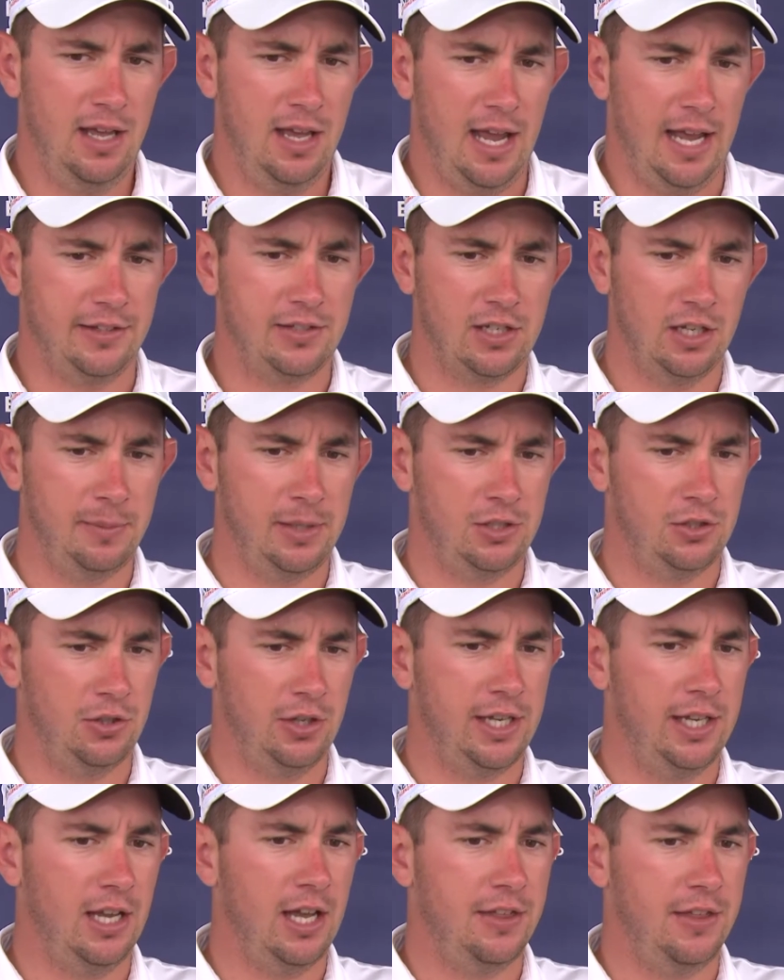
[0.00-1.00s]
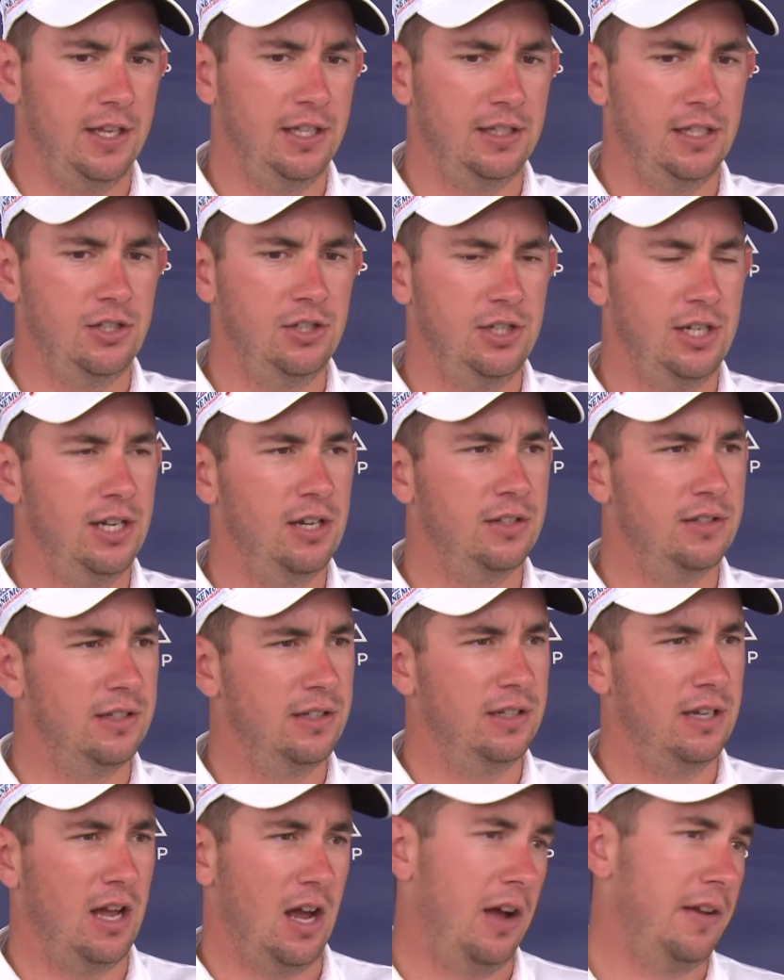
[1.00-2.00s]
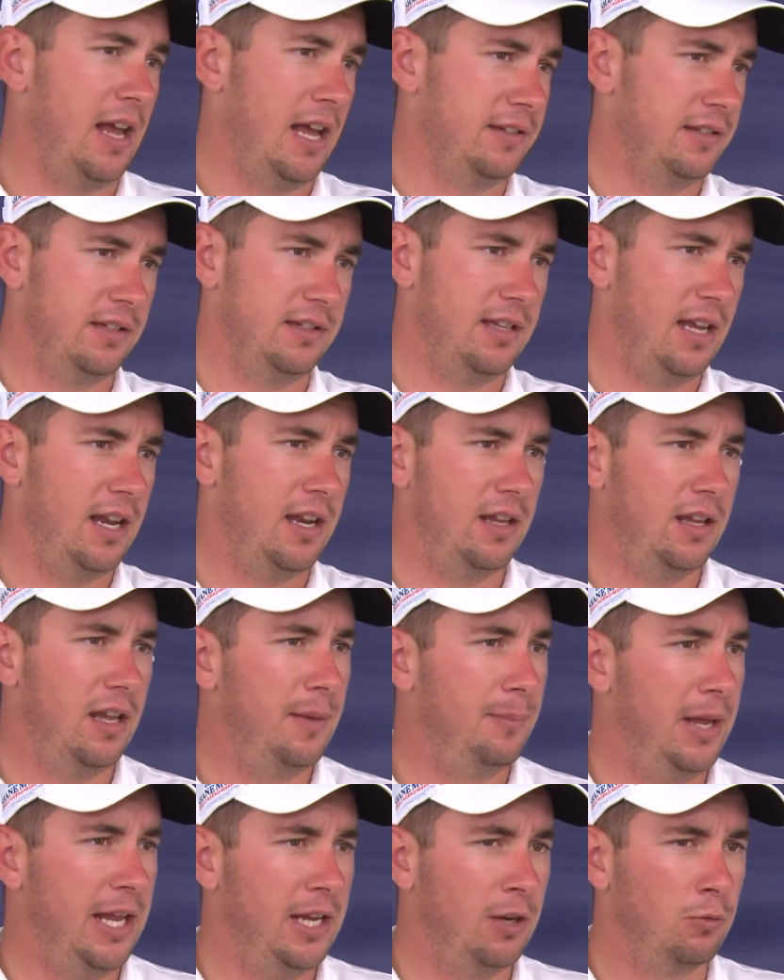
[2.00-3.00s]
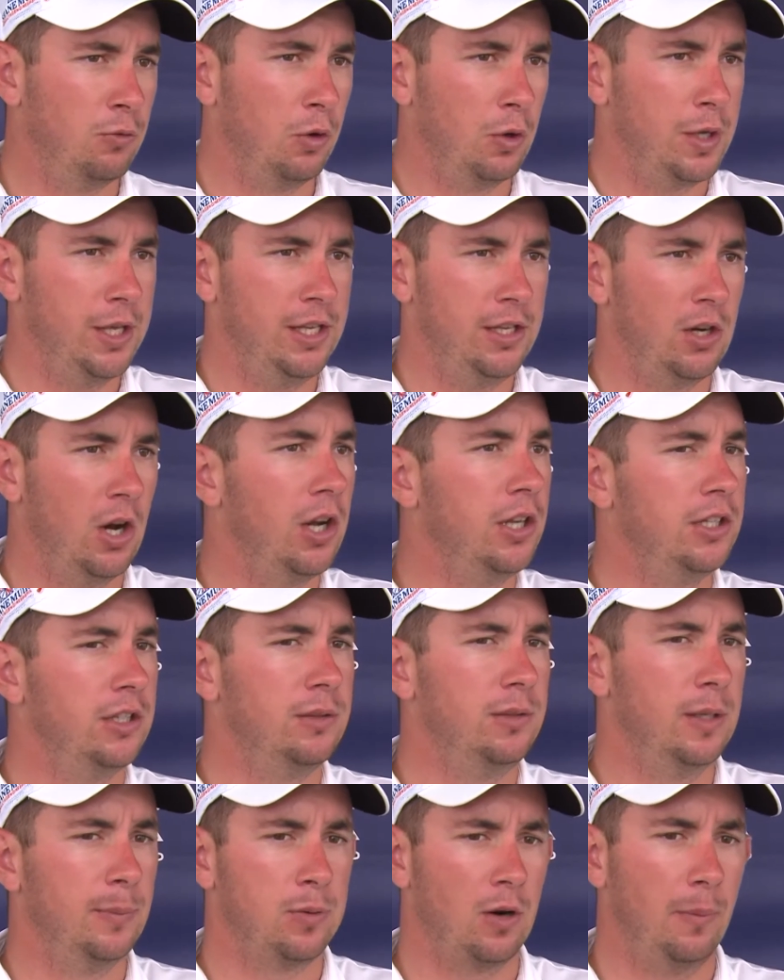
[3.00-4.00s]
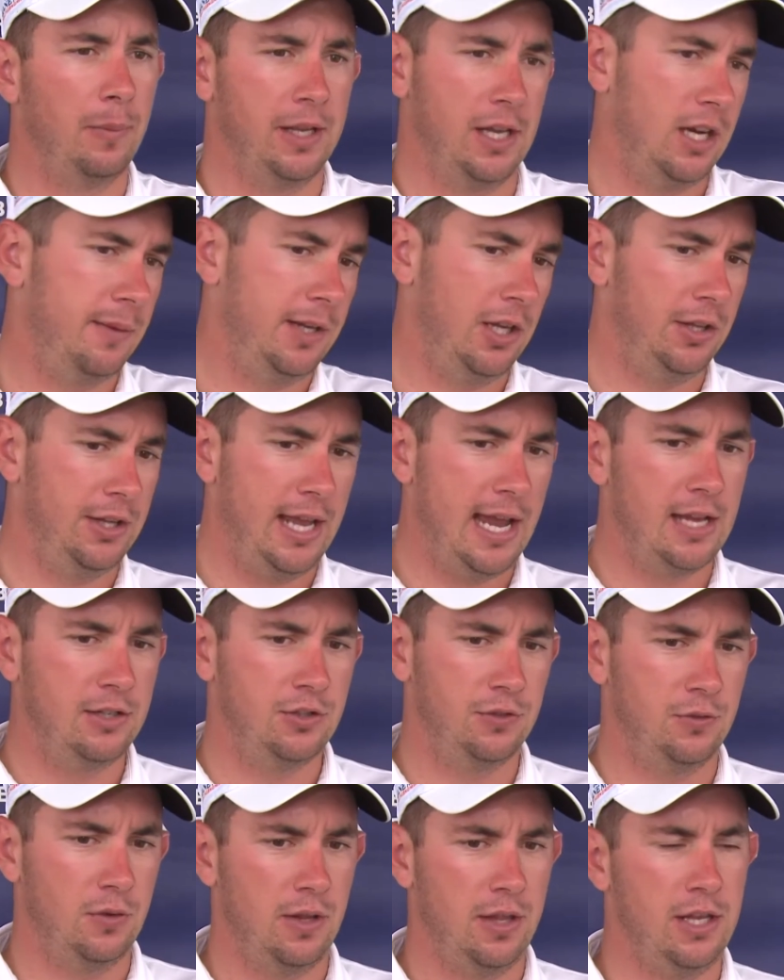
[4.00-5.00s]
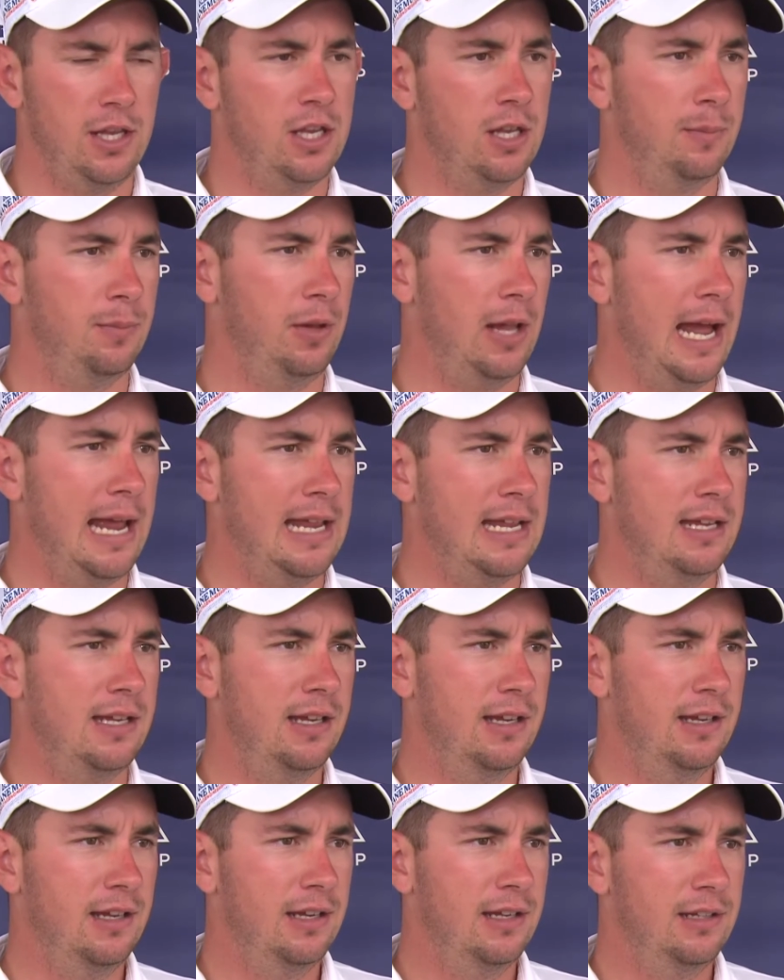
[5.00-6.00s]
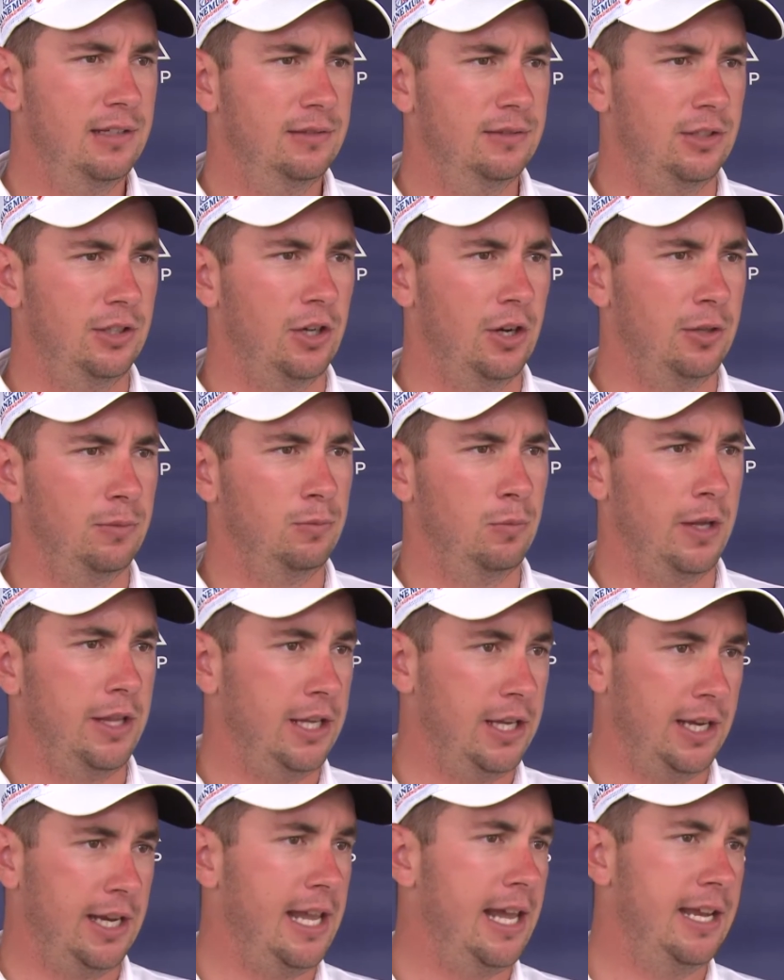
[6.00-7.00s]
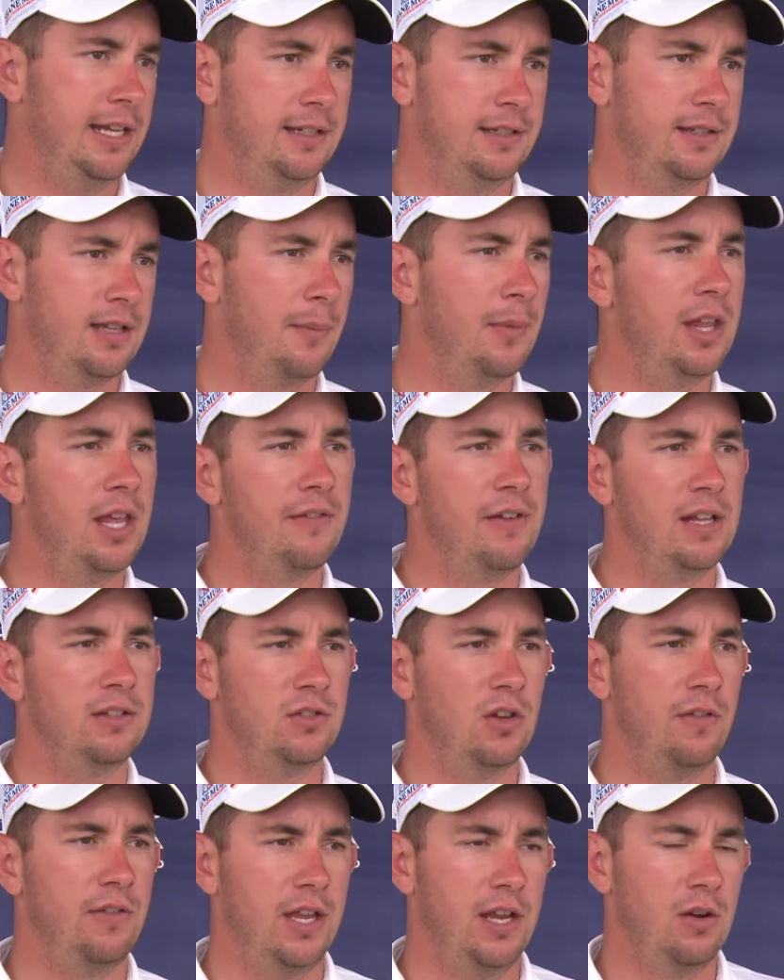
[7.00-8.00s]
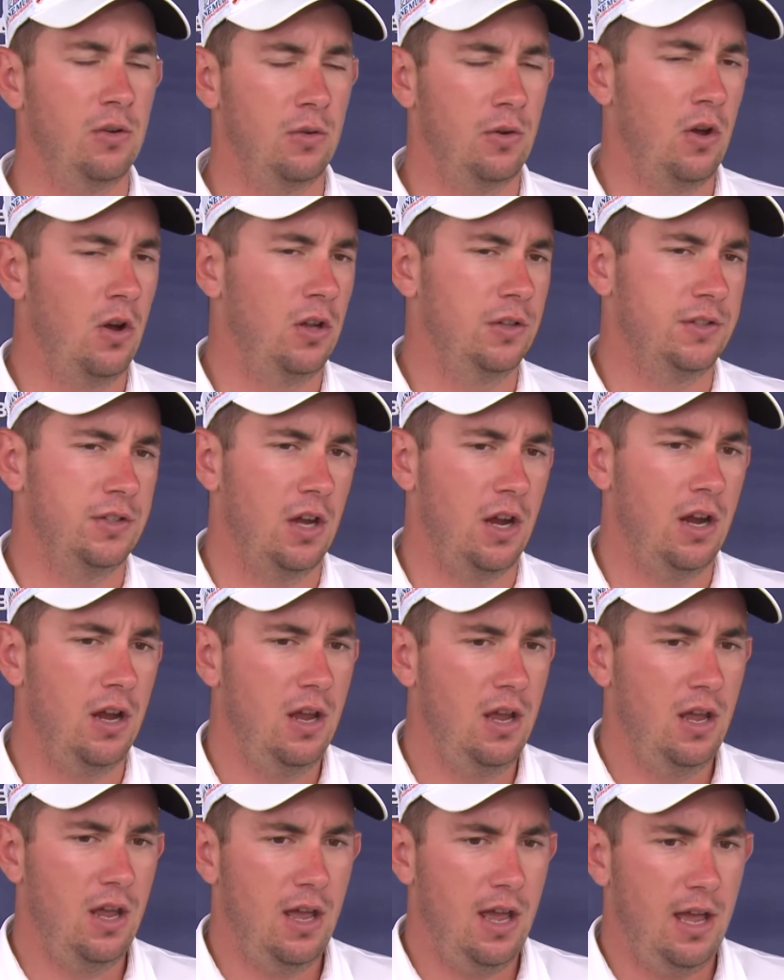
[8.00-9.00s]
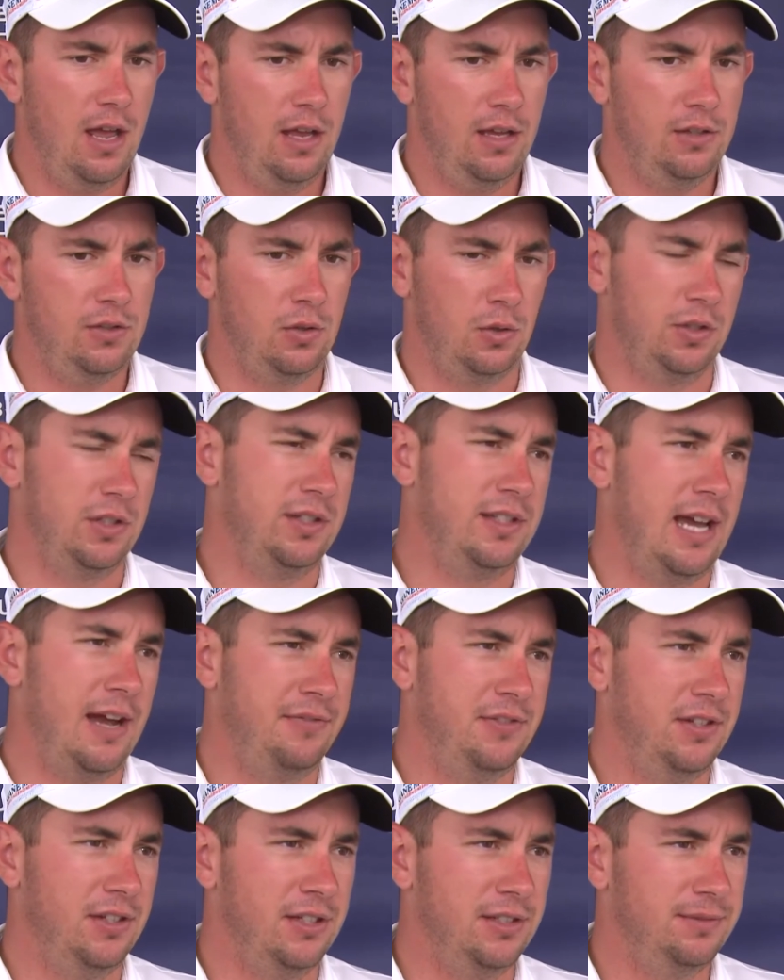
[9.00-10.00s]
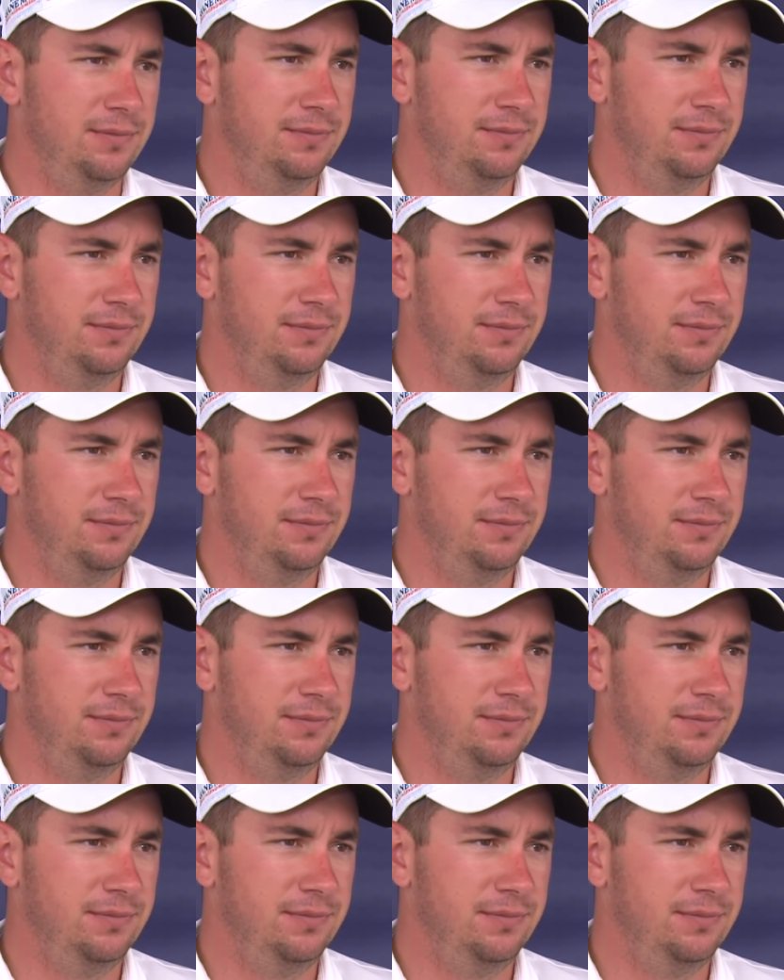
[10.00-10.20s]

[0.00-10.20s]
It's going to be tricky, I think, this year. As I said, being a rookie, you're probably going to be on the edge of whether you can play, whether you're going to get into some of the events over here or not. So sort of just have to,